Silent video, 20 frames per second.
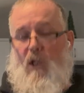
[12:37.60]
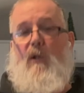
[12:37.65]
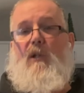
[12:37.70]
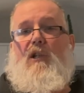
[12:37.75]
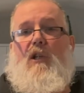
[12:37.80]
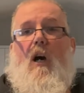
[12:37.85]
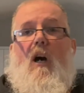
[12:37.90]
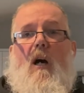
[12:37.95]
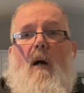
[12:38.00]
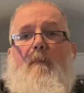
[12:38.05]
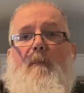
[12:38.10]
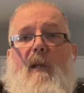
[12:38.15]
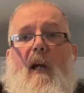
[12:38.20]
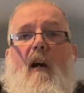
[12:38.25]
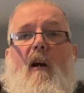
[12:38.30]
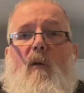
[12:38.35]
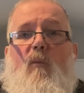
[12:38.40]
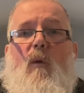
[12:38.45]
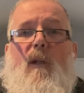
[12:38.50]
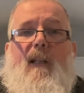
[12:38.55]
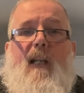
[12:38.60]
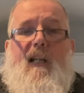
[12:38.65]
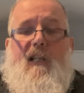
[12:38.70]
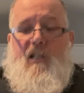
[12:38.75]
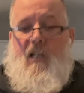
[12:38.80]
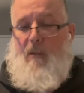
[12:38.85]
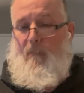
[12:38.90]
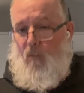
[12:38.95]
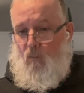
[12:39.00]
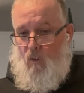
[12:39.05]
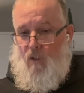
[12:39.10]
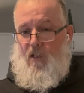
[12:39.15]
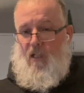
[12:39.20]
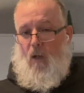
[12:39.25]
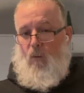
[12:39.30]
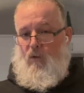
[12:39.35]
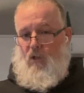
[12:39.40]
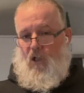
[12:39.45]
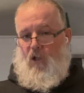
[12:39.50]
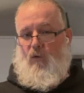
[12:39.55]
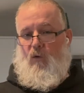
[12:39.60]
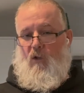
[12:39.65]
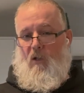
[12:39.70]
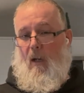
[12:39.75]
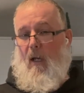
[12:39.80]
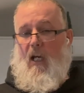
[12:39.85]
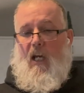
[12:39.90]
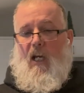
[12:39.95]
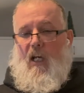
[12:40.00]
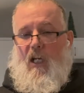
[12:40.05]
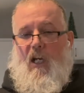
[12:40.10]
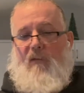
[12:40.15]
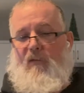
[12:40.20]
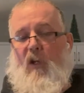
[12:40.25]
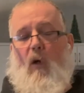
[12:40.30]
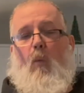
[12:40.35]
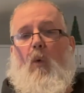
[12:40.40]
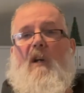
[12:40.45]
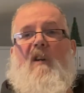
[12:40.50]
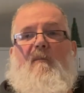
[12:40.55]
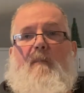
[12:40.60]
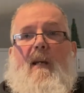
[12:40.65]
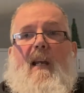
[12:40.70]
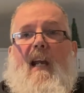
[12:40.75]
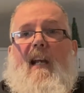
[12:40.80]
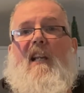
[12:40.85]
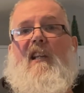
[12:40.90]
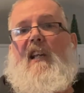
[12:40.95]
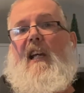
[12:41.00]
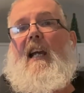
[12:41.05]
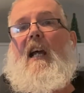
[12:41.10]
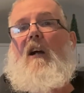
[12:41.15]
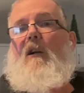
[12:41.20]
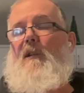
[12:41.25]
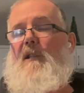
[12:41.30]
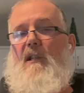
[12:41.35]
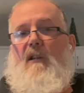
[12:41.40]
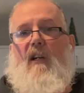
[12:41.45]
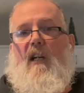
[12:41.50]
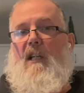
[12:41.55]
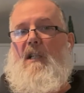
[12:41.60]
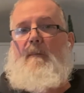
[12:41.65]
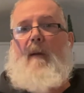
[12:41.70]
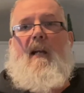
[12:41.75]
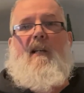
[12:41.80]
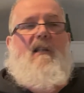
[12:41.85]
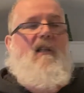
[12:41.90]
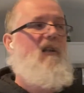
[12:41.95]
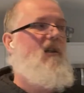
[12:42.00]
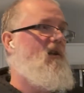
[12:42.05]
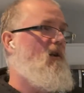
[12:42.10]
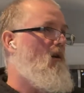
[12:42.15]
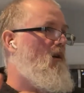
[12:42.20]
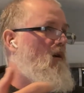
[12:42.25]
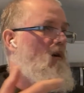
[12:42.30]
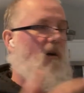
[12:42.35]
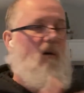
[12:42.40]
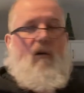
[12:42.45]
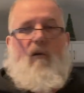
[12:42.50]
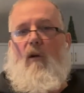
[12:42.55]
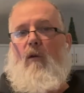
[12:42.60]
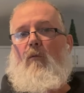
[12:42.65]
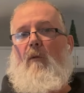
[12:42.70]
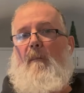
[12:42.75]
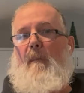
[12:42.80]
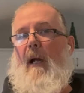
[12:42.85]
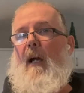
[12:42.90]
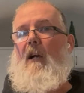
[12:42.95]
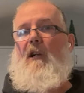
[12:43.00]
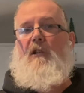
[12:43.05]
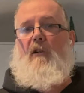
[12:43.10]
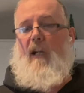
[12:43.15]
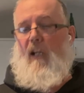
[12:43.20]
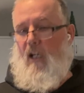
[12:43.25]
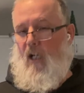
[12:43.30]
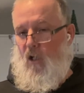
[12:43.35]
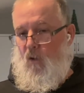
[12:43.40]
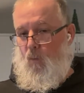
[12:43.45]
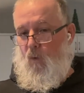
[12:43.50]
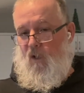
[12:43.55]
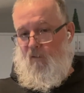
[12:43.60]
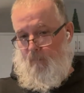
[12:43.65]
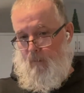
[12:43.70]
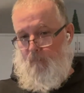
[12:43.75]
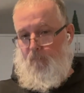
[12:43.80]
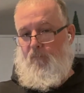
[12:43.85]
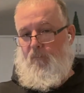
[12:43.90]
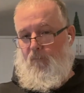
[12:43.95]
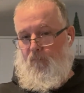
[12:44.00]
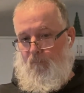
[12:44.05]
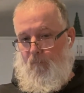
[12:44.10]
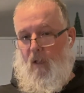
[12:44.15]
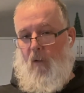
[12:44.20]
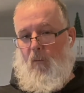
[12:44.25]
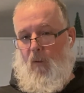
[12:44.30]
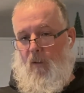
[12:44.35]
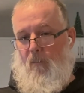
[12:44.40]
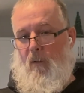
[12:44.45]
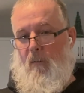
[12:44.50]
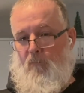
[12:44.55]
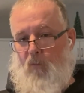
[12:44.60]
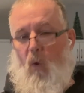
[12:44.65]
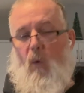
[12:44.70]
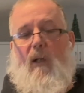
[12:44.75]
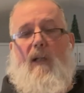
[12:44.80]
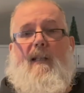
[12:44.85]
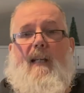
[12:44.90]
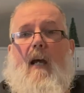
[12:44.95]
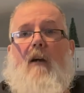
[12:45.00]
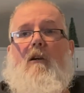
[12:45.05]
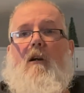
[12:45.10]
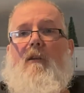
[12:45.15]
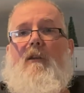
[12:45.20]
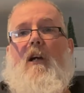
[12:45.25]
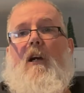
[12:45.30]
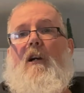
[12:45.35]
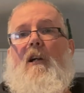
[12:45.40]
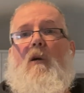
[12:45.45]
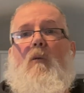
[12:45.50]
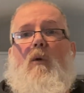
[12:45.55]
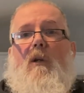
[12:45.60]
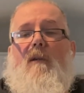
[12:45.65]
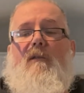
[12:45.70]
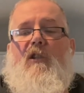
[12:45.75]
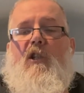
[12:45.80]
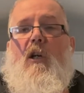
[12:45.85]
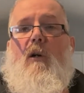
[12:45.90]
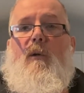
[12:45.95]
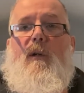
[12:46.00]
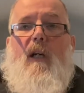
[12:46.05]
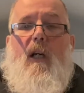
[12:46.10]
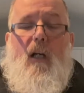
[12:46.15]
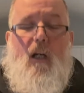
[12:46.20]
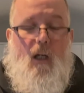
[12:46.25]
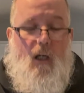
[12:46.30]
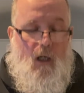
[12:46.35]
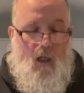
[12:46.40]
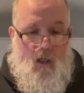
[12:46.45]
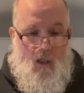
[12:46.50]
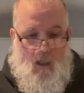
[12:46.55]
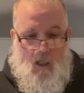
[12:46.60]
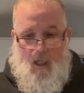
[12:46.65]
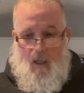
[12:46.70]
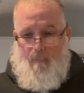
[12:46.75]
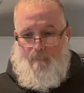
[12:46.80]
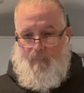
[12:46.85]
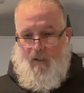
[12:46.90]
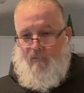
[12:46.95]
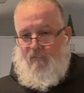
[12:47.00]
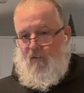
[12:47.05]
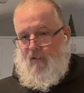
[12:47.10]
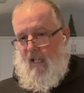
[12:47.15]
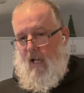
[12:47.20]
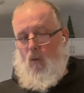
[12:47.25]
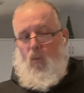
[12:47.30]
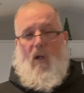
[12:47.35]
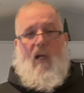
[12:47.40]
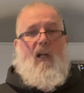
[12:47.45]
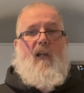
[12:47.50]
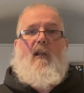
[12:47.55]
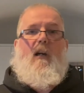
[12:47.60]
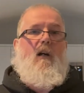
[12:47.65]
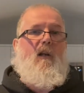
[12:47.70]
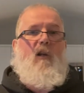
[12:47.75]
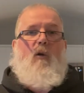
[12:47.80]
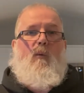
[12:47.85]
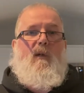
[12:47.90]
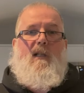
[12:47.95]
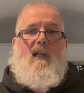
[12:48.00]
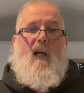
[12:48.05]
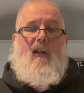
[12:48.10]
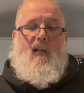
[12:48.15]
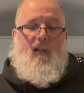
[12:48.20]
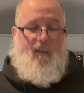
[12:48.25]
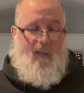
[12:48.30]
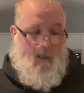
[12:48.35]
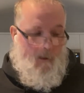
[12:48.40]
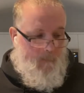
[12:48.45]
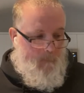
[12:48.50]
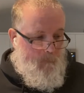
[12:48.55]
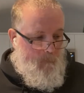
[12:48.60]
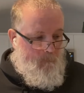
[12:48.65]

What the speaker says: you saw up there and what that statement was, that was a true statement. If there would have been anything else or expenses or repairs or anything, it would have been broken down on there and it would have shown. But for that week there was nothing there.